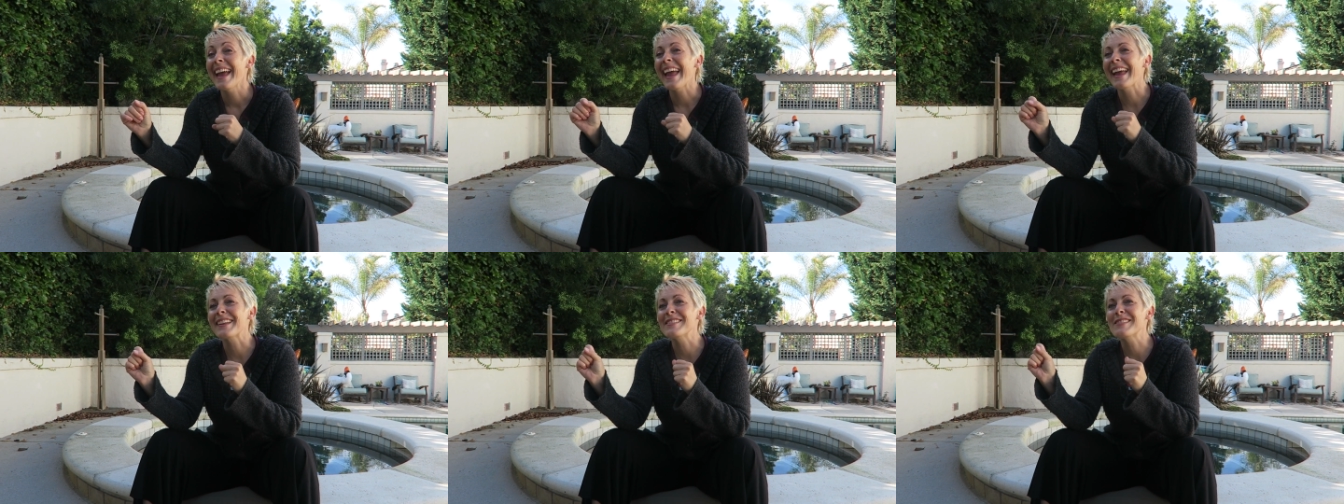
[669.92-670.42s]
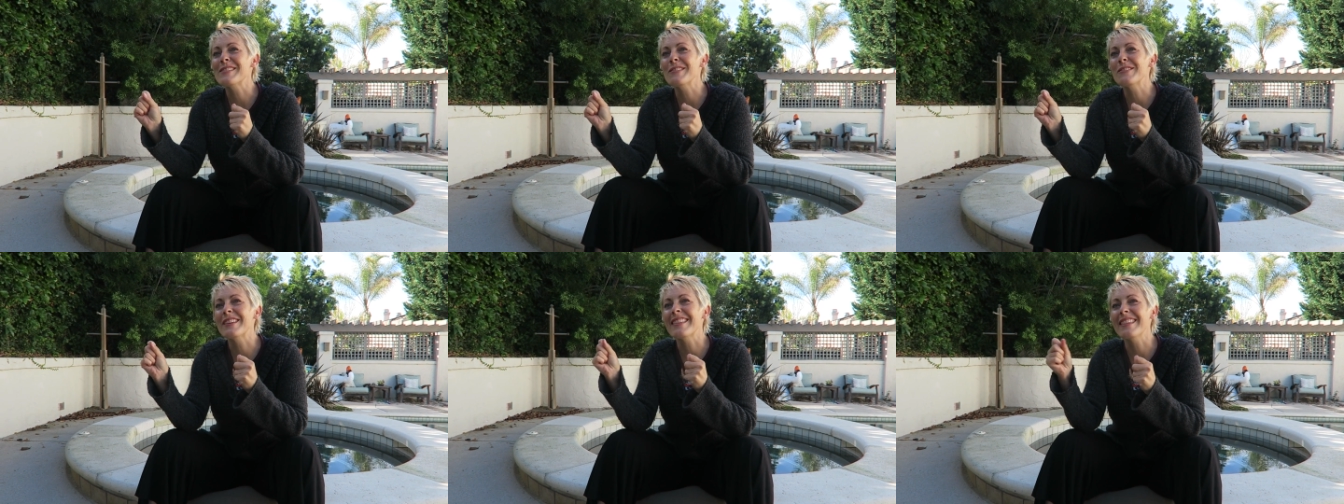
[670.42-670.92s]
And
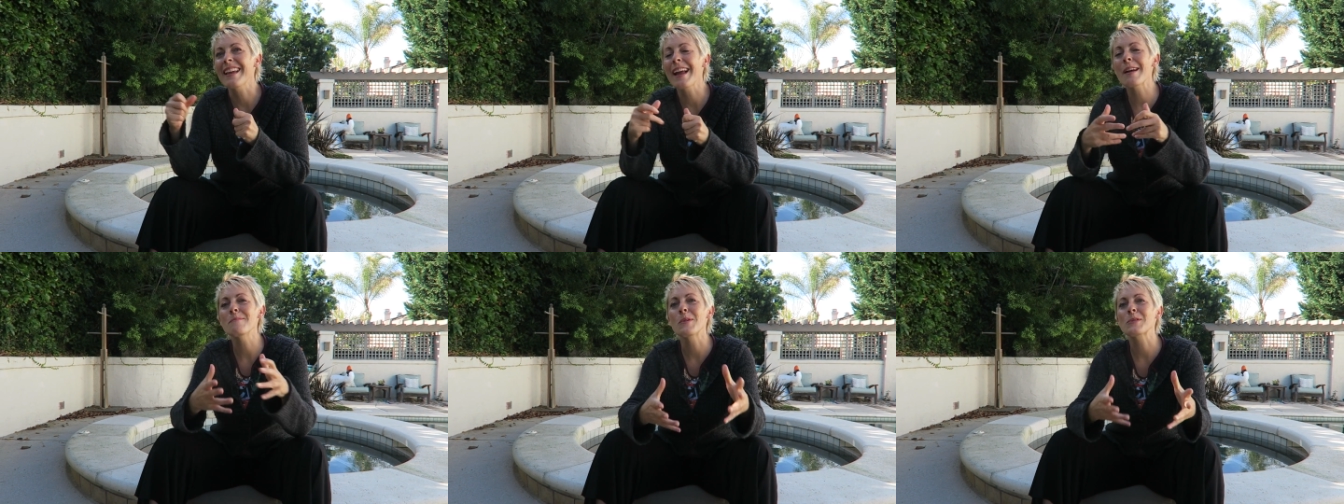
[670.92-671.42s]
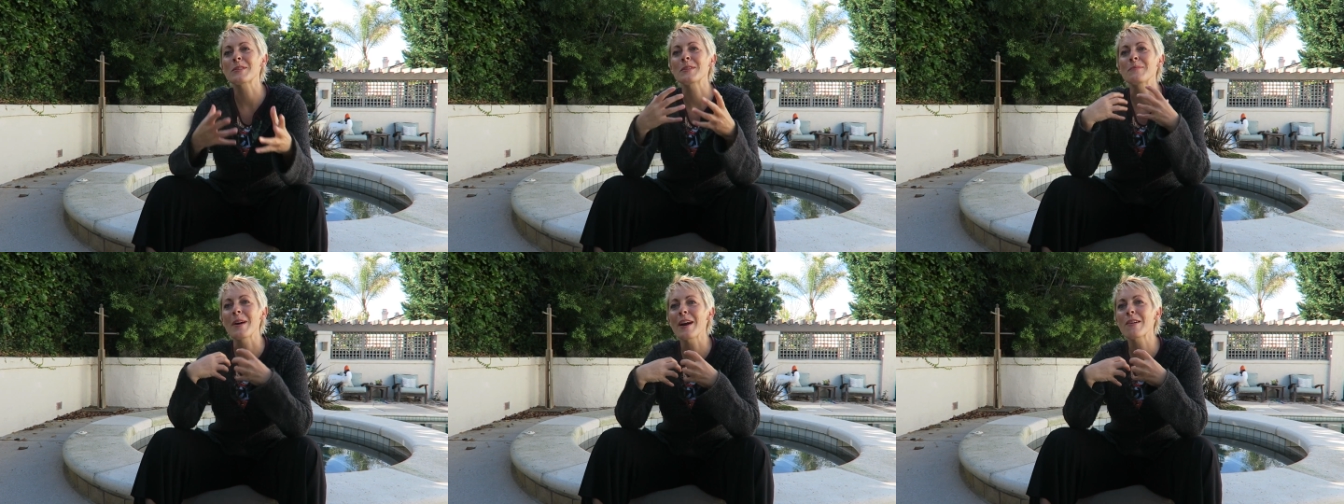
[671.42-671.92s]
so the thing I most
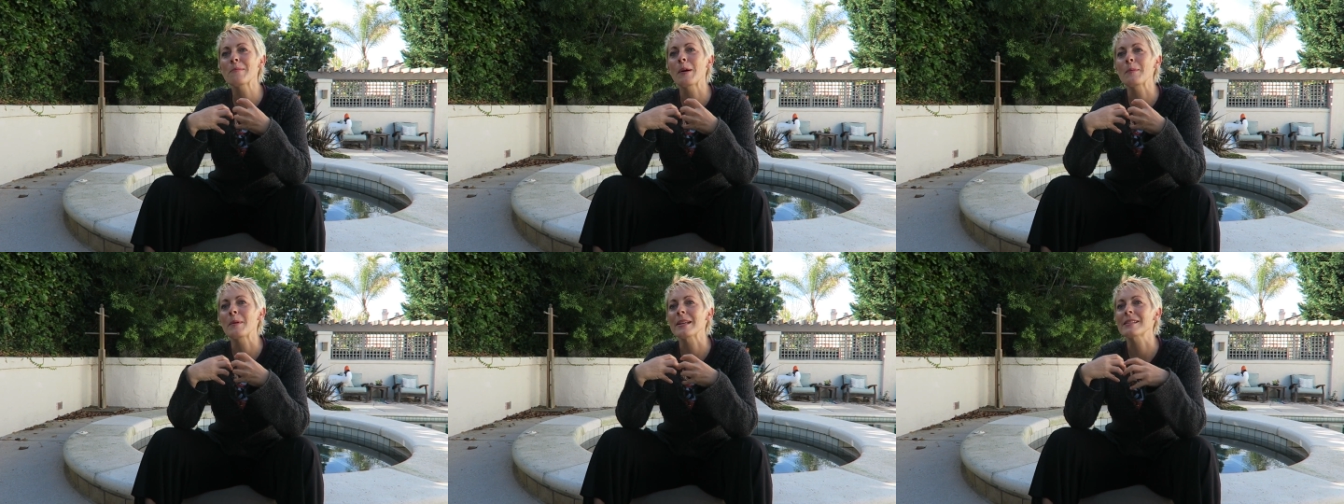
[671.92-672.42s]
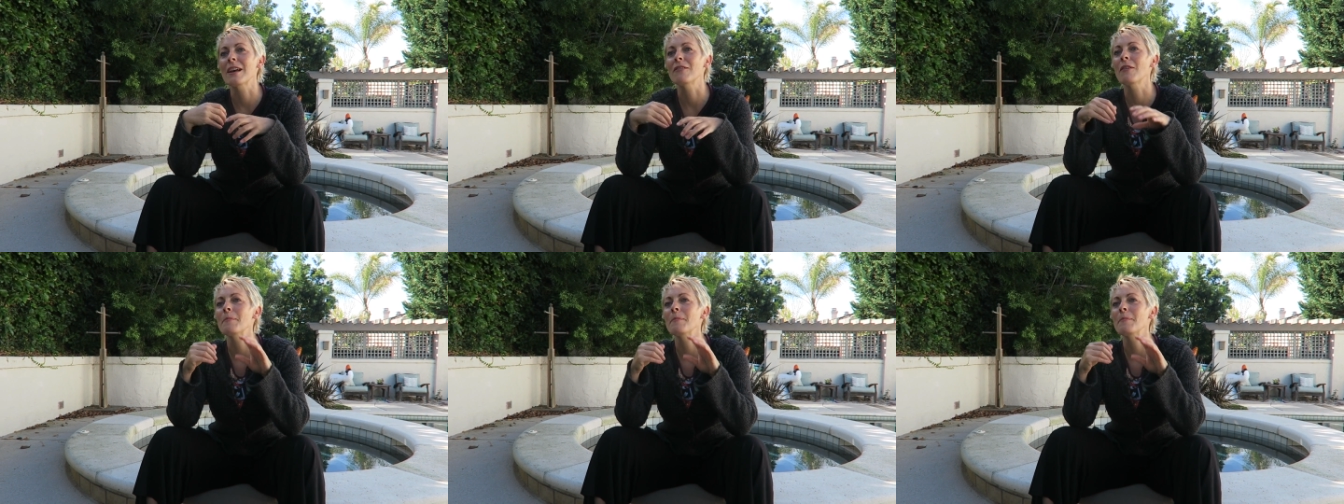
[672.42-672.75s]
admire about myself,